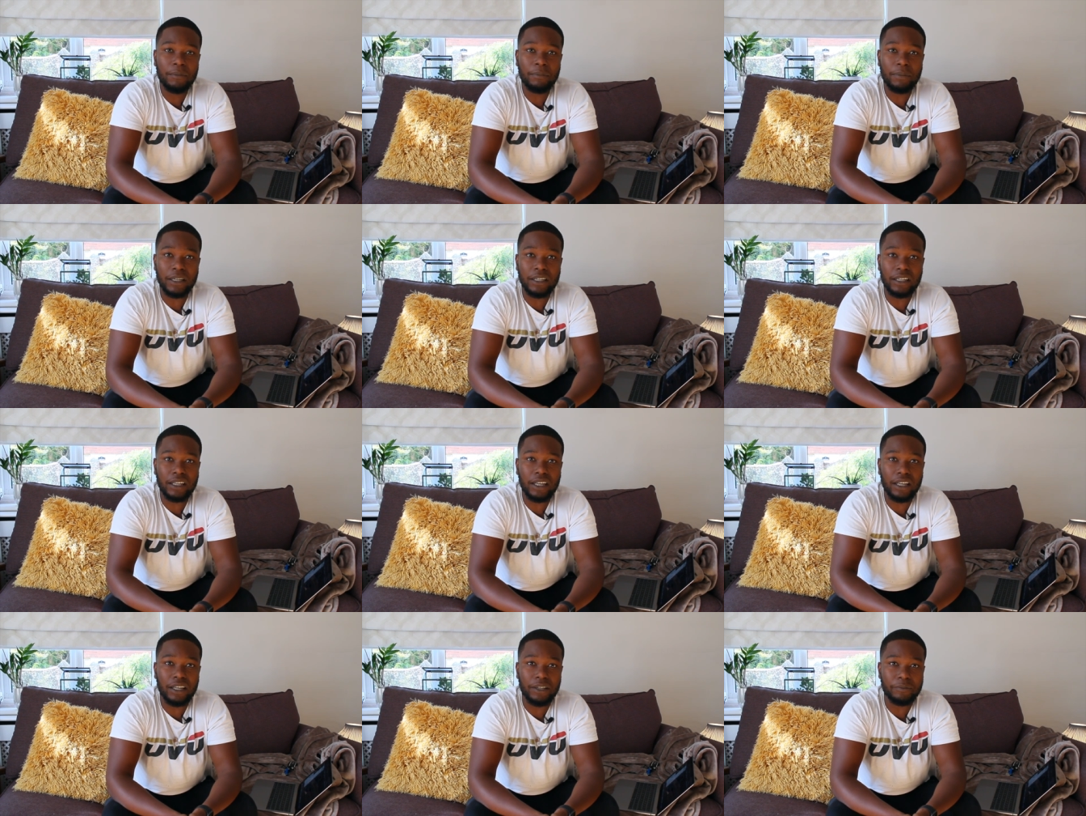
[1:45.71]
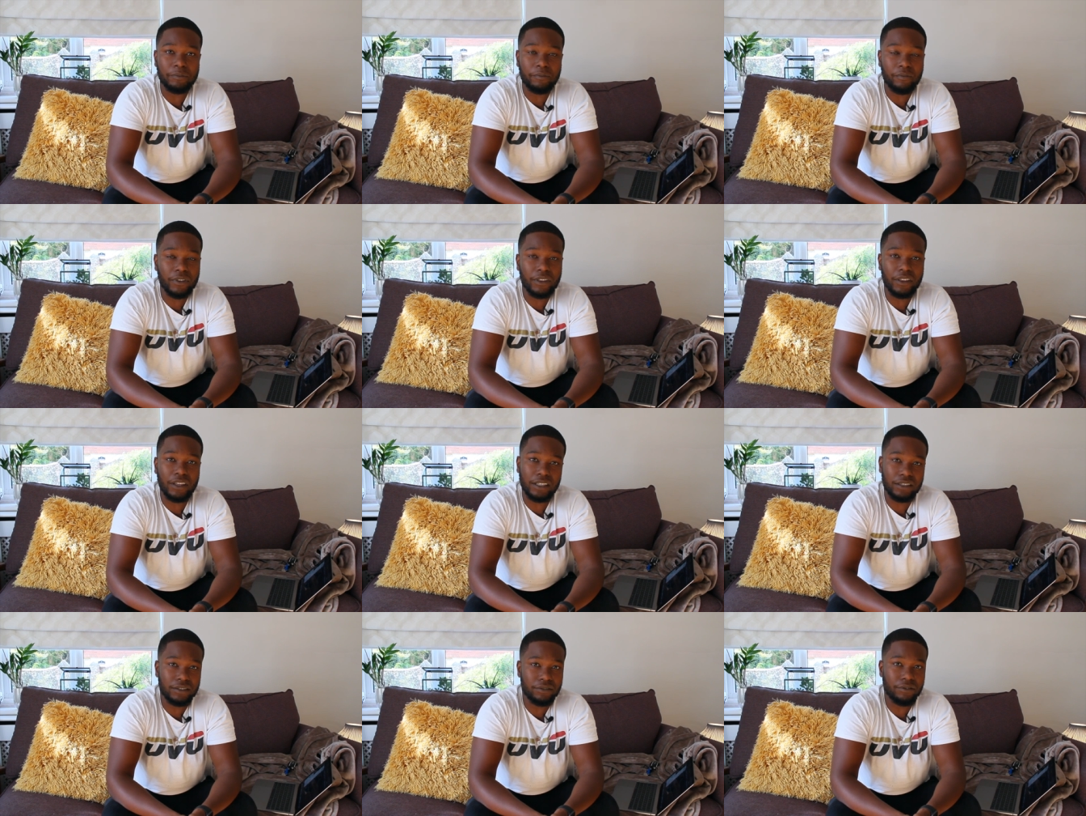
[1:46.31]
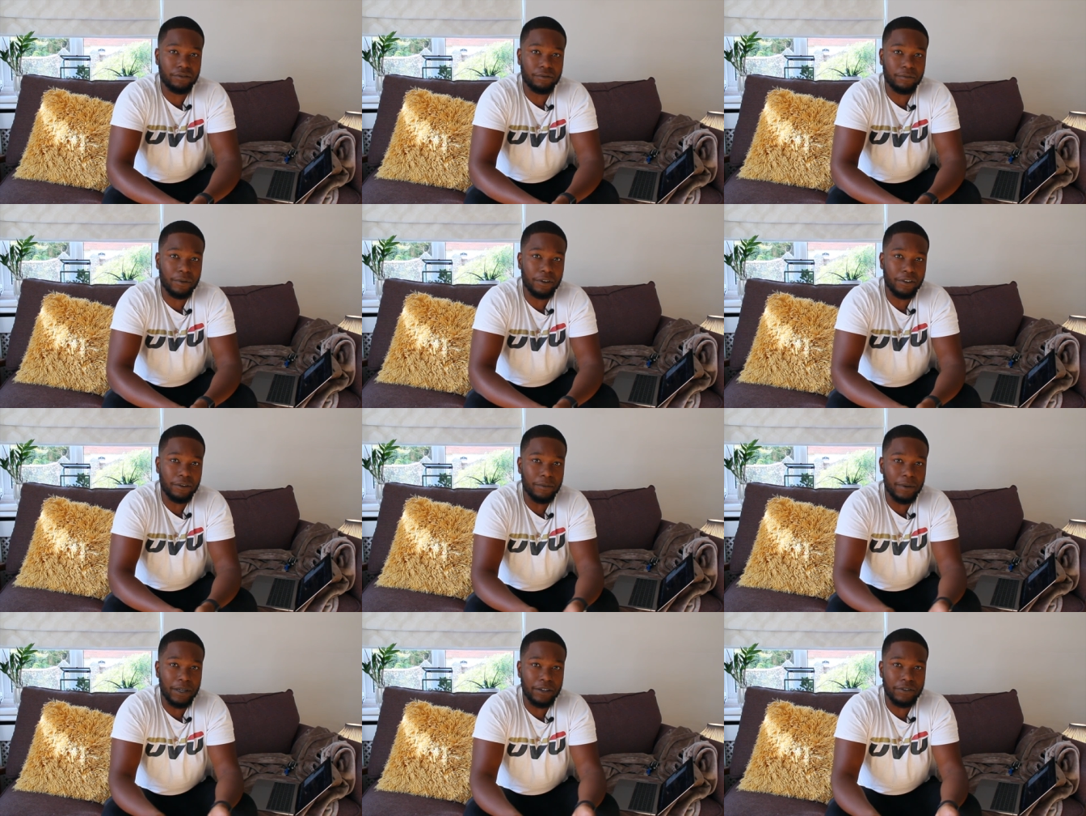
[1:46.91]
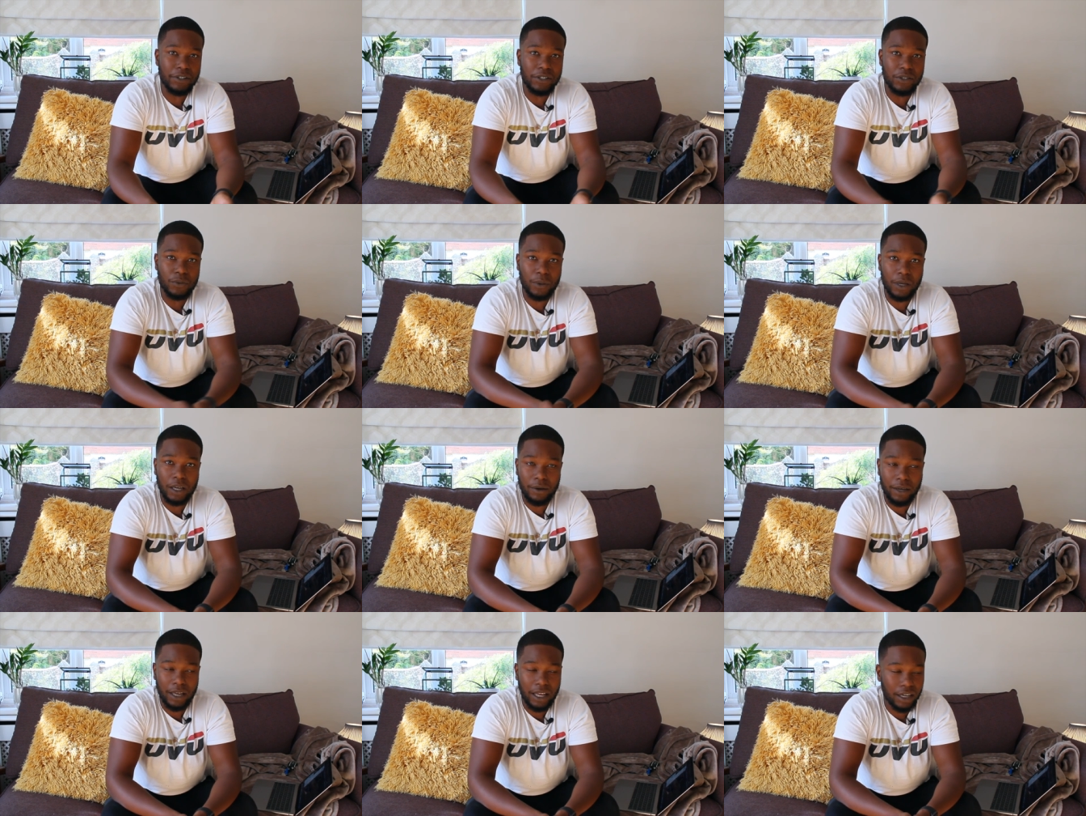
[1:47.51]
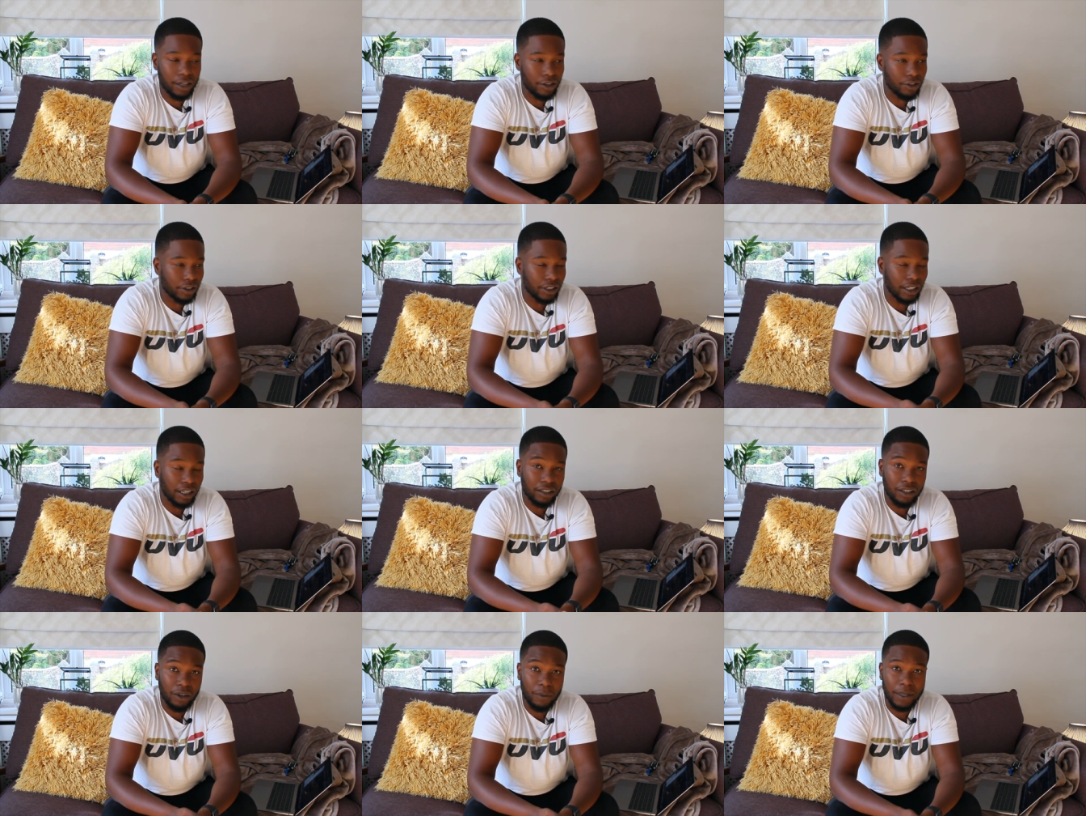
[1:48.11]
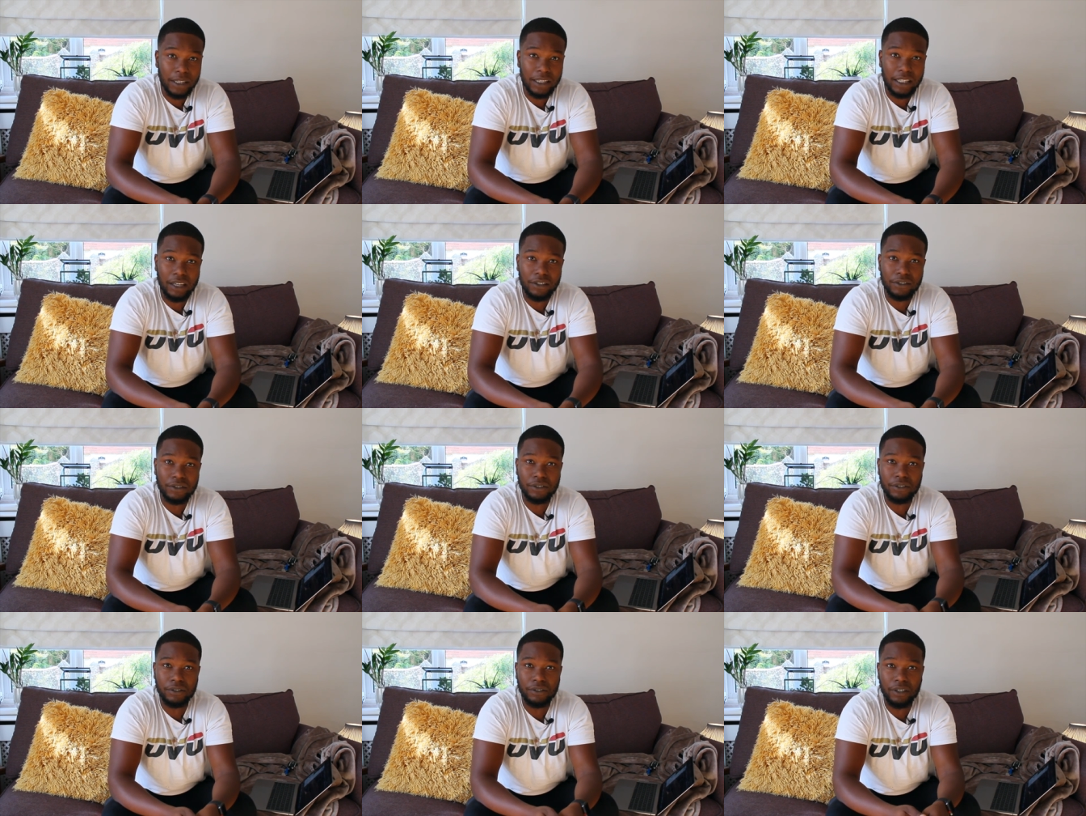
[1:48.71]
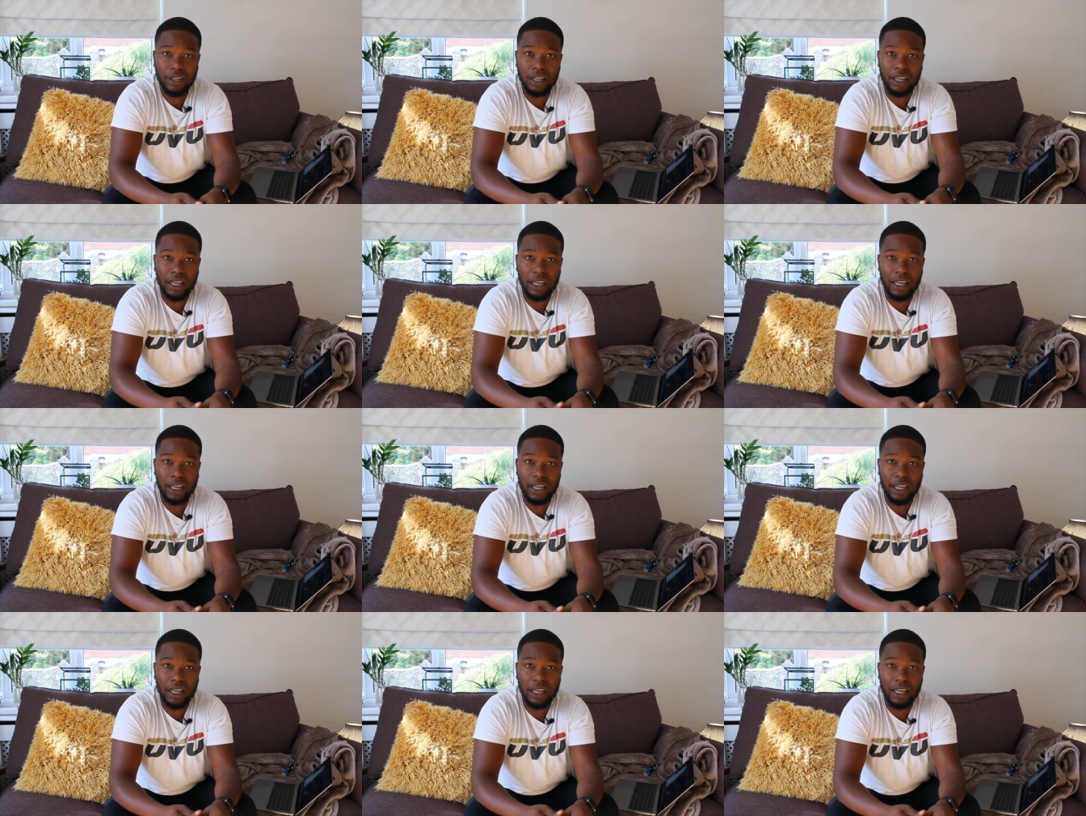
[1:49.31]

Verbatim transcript: but yeah that's one of the main reasons why I had a look down I went down to